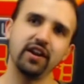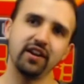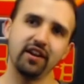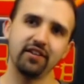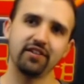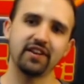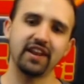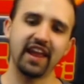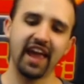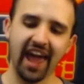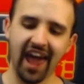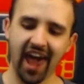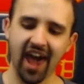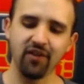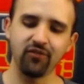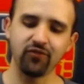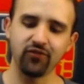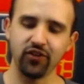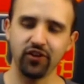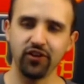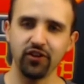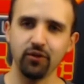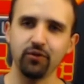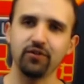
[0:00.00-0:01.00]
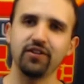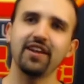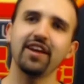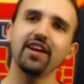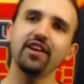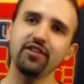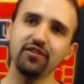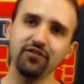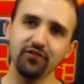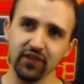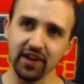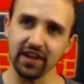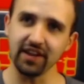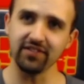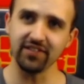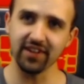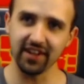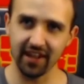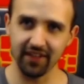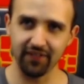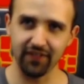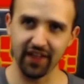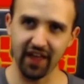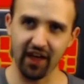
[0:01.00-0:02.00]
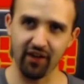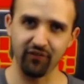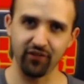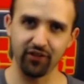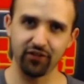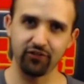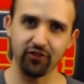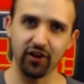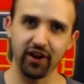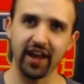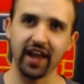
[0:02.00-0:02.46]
have to use his feet to get the Alpha Strike,